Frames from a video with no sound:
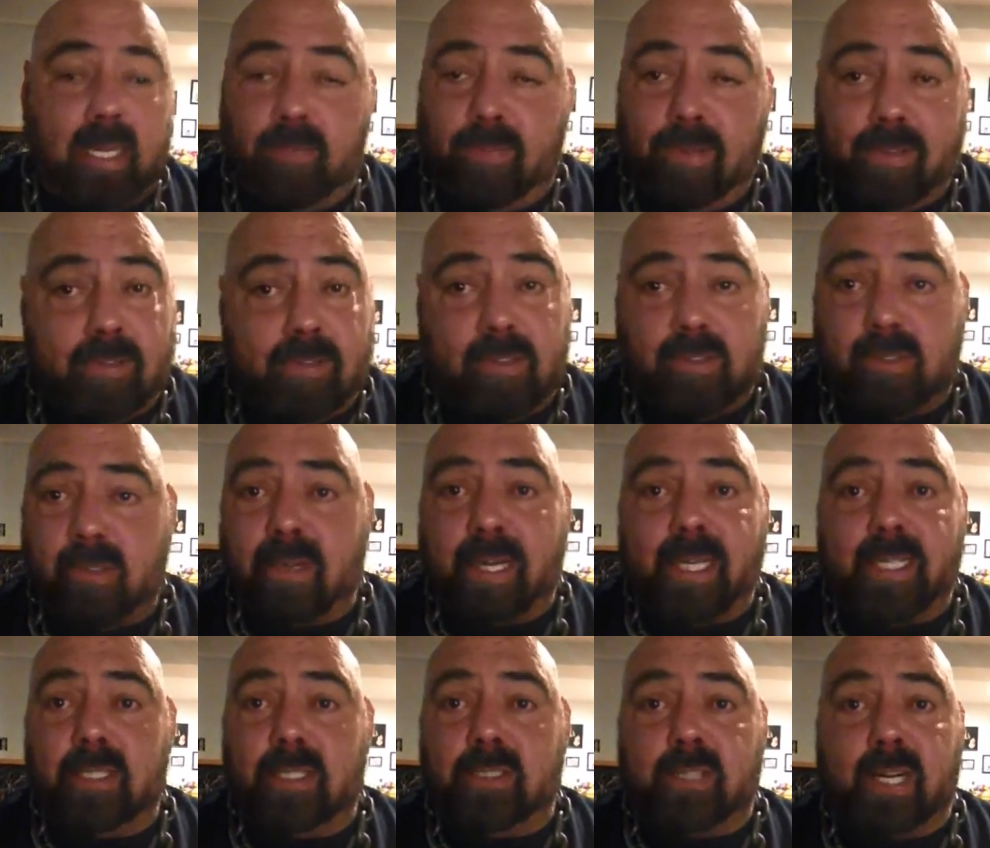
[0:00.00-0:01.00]
And if it's just a
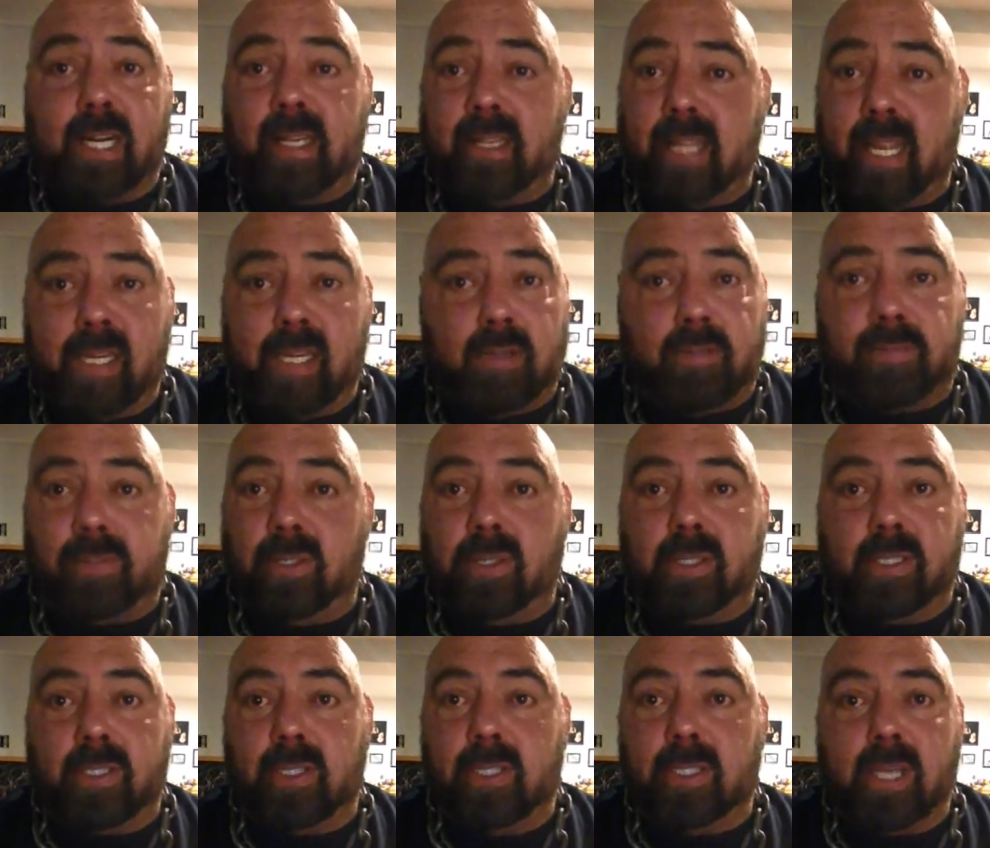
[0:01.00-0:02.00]
regular training day and you're
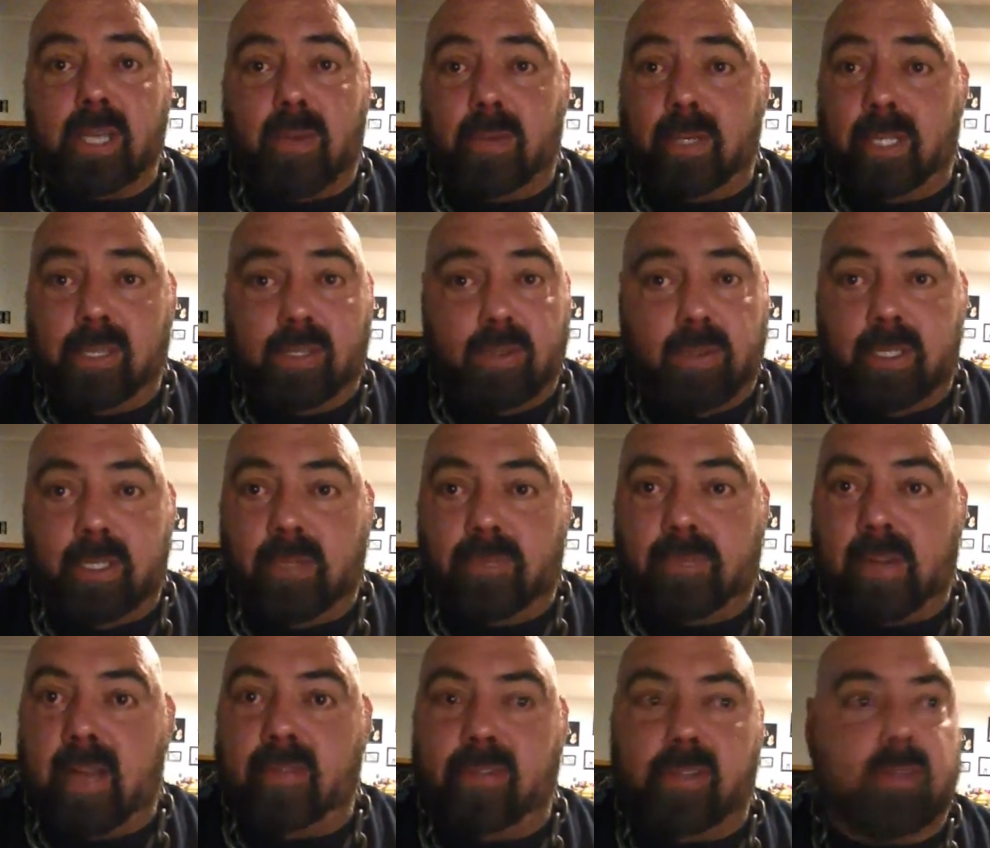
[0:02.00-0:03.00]
feeling good going in doing your
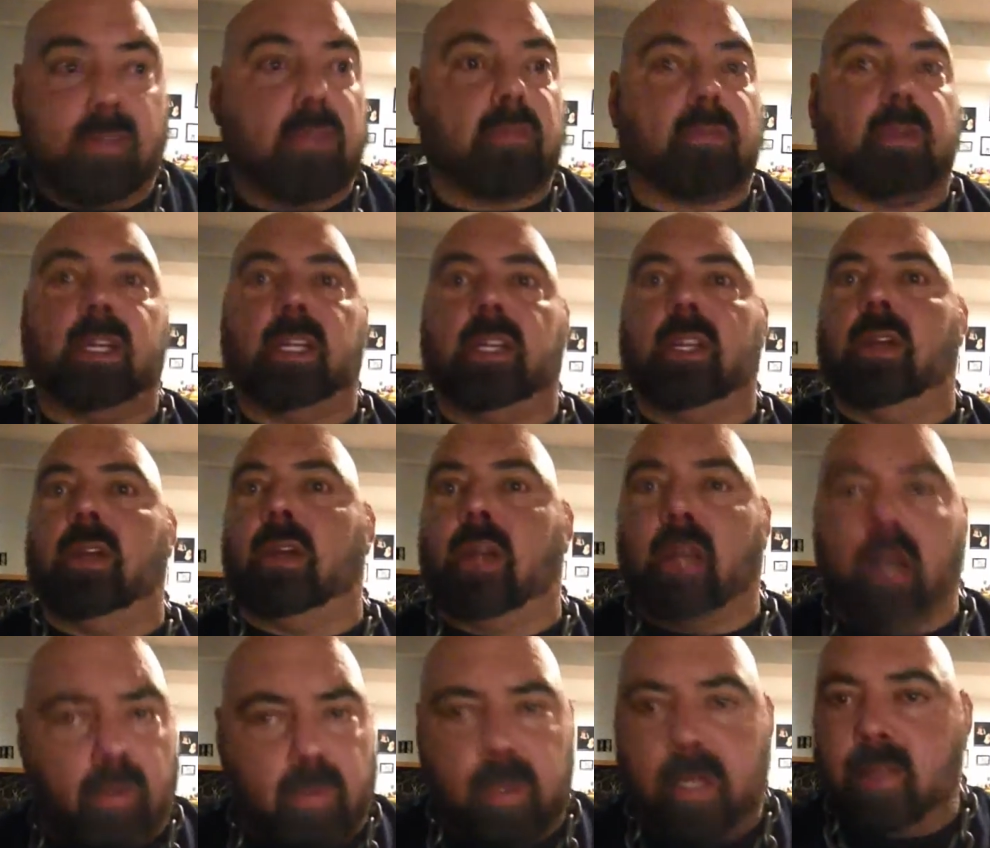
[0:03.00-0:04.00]
5 sets of 3, then you
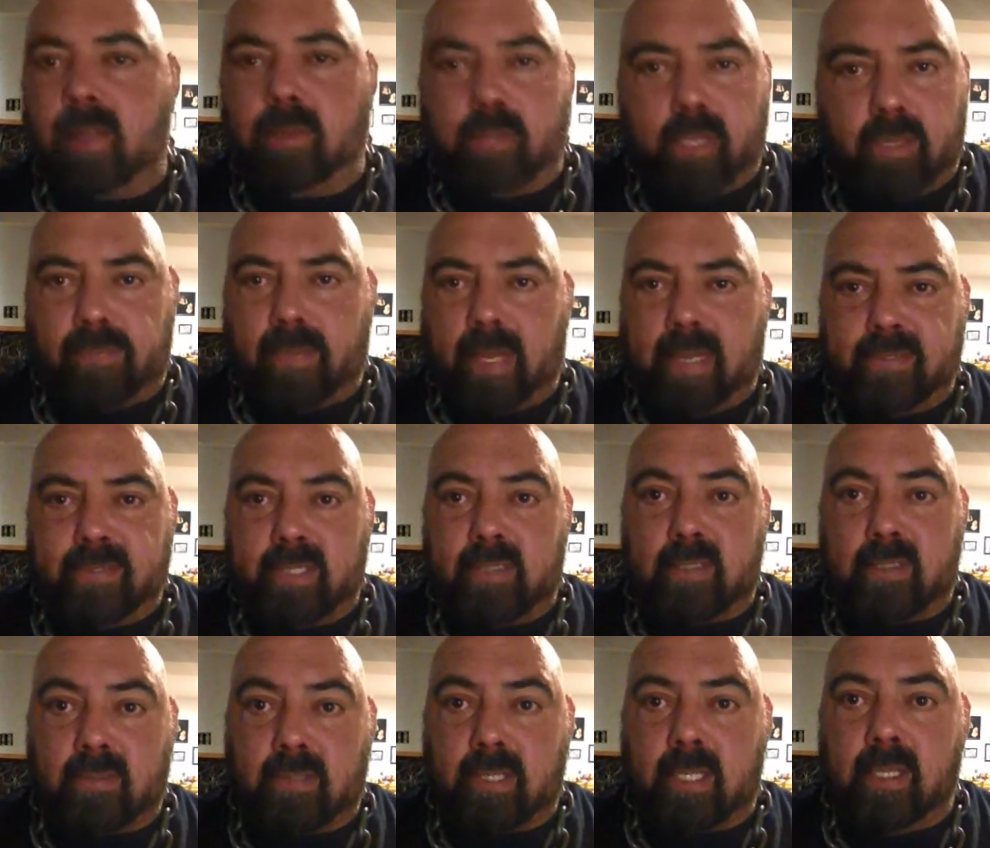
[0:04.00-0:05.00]
go in and do your 5
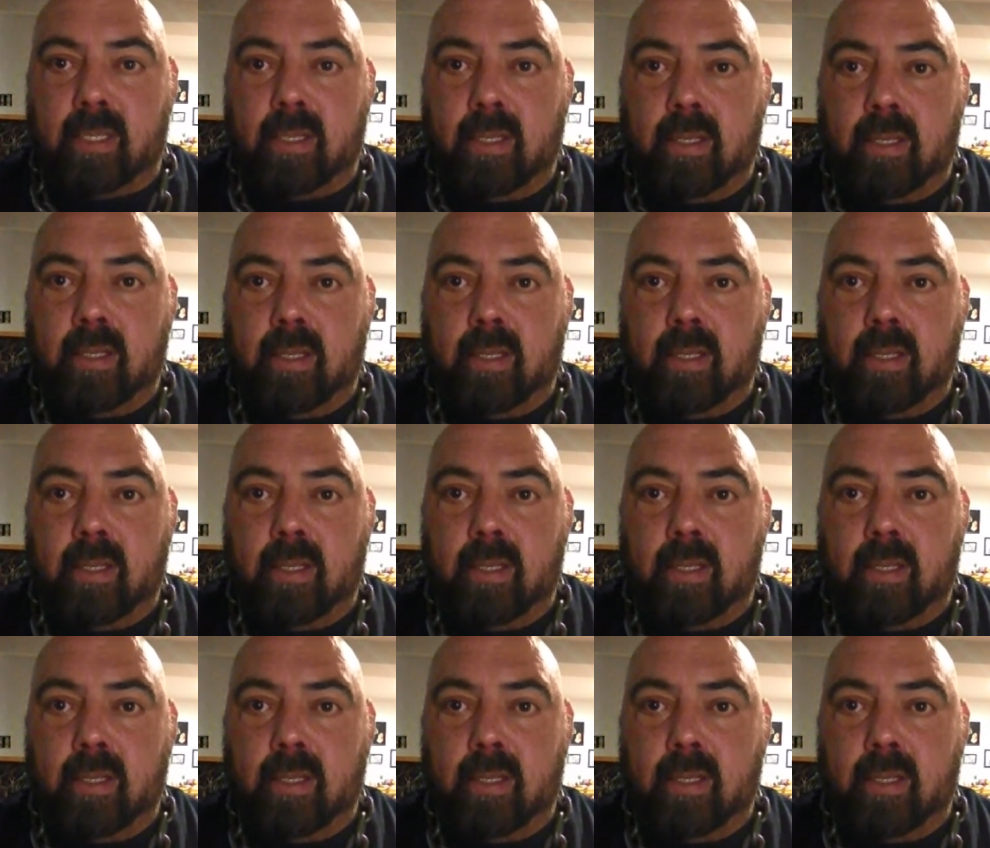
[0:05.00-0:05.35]
sets of 3.